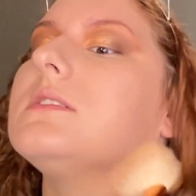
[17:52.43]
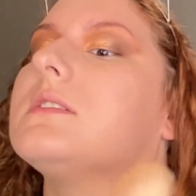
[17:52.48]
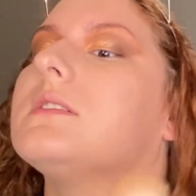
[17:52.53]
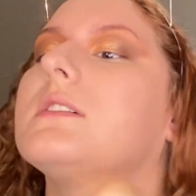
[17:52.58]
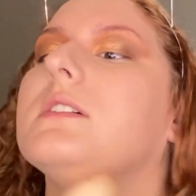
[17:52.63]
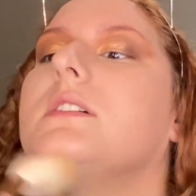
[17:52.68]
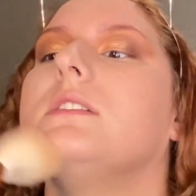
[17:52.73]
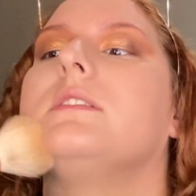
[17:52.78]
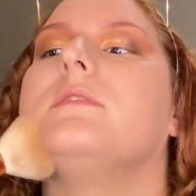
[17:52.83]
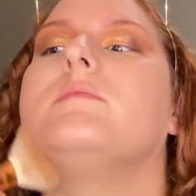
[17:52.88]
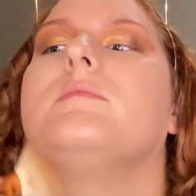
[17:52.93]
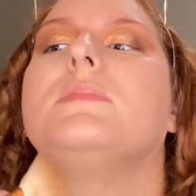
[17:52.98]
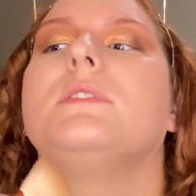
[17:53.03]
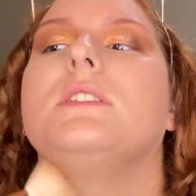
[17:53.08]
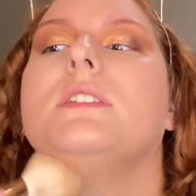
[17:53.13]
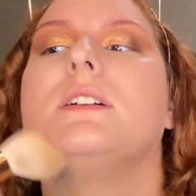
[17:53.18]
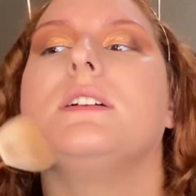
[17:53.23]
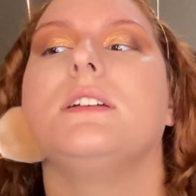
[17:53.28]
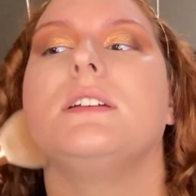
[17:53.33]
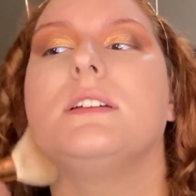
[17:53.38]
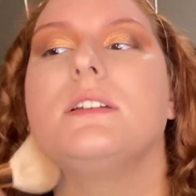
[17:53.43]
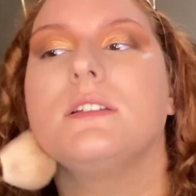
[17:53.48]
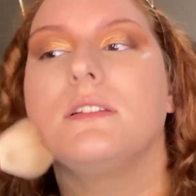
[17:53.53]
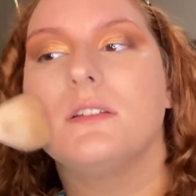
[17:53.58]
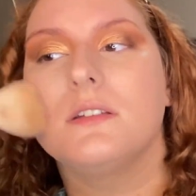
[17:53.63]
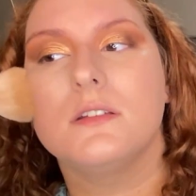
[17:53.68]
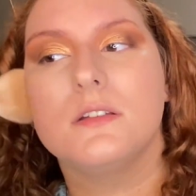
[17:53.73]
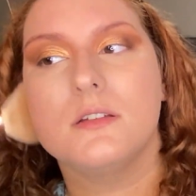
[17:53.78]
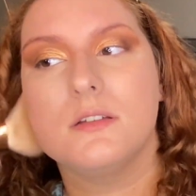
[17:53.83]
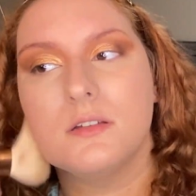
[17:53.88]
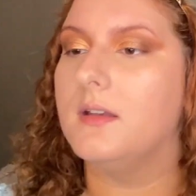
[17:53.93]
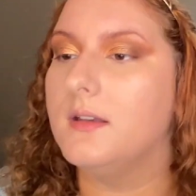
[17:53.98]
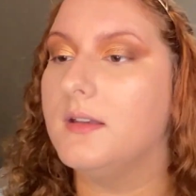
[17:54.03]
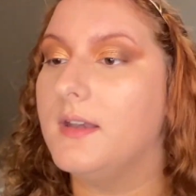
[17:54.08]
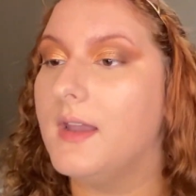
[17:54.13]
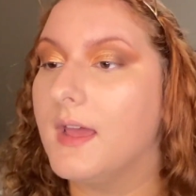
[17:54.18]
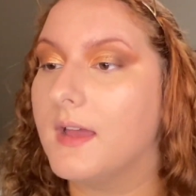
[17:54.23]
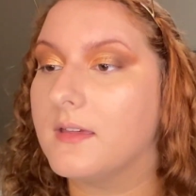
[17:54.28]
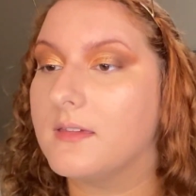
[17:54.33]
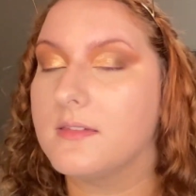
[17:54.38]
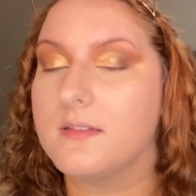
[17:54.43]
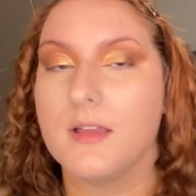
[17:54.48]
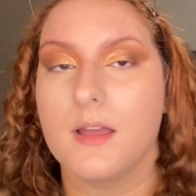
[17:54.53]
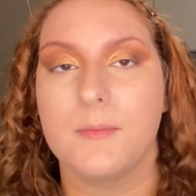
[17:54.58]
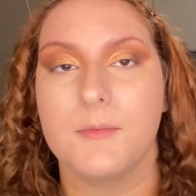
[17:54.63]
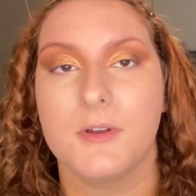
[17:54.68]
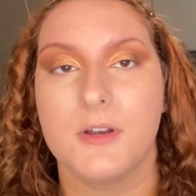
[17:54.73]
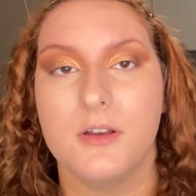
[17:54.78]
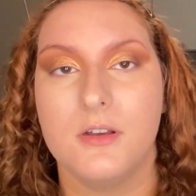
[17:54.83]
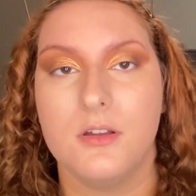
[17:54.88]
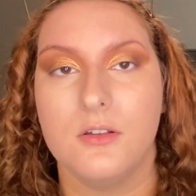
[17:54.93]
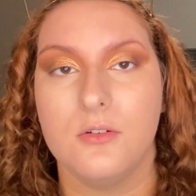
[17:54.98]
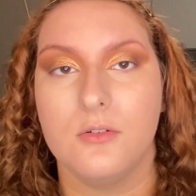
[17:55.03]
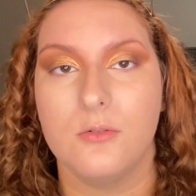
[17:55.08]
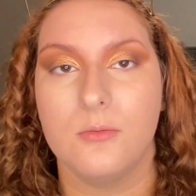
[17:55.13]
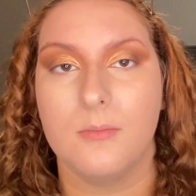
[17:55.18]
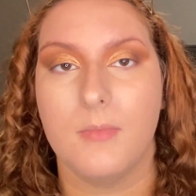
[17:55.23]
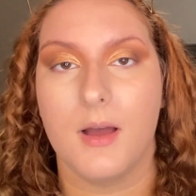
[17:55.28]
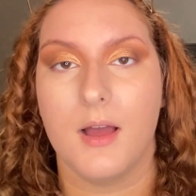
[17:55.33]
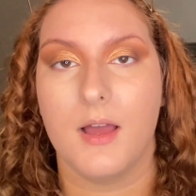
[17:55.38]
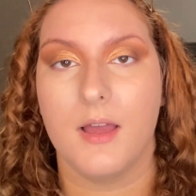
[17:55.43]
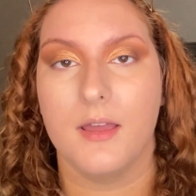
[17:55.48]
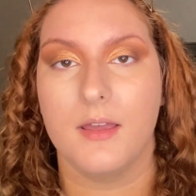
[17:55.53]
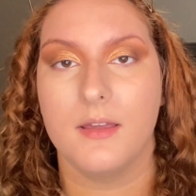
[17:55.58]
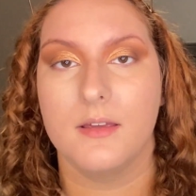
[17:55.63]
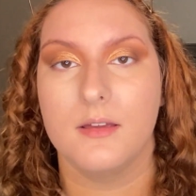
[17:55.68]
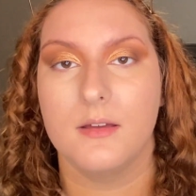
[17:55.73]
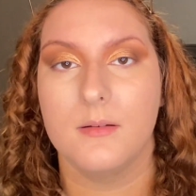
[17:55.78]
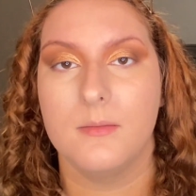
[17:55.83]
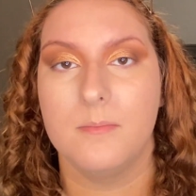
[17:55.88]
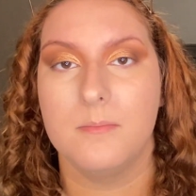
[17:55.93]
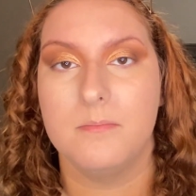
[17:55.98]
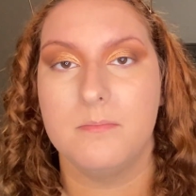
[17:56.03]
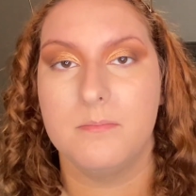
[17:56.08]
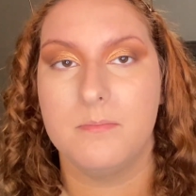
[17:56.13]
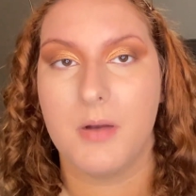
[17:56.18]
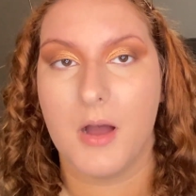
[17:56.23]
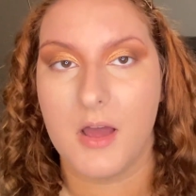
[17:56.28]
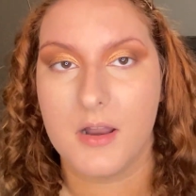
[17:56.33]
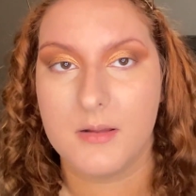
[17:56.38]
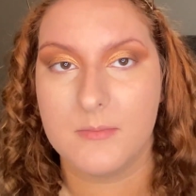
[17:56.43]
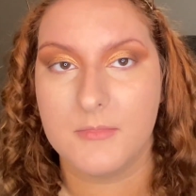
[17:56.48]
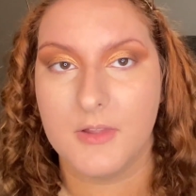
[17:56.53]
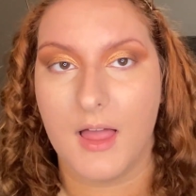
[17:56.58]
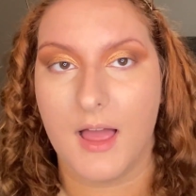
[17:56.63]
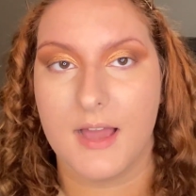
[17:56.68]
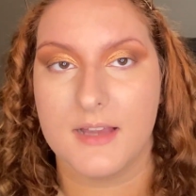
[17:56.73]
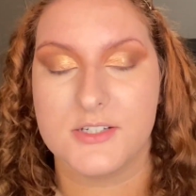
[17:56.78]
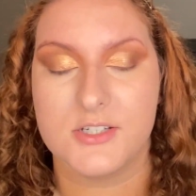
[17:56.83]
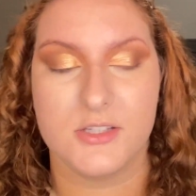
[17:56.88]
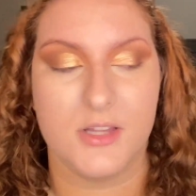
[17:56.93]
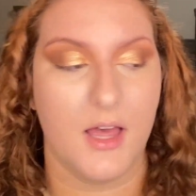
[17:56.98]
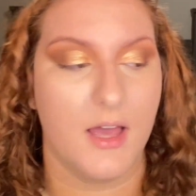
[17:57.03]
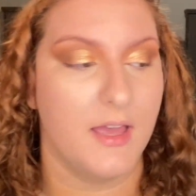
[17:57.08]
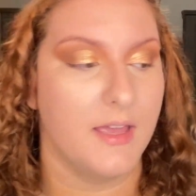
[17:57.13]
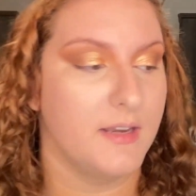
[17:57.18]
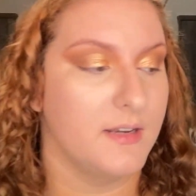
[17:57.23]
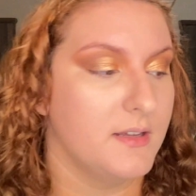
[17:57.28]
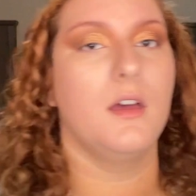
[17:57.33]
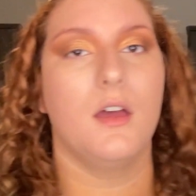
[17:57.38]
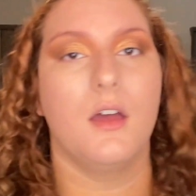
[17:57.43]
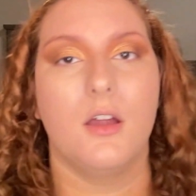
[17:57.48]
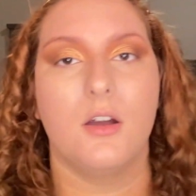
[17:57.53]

just kind of blend. Next, I'm gonna do my bottom lash line.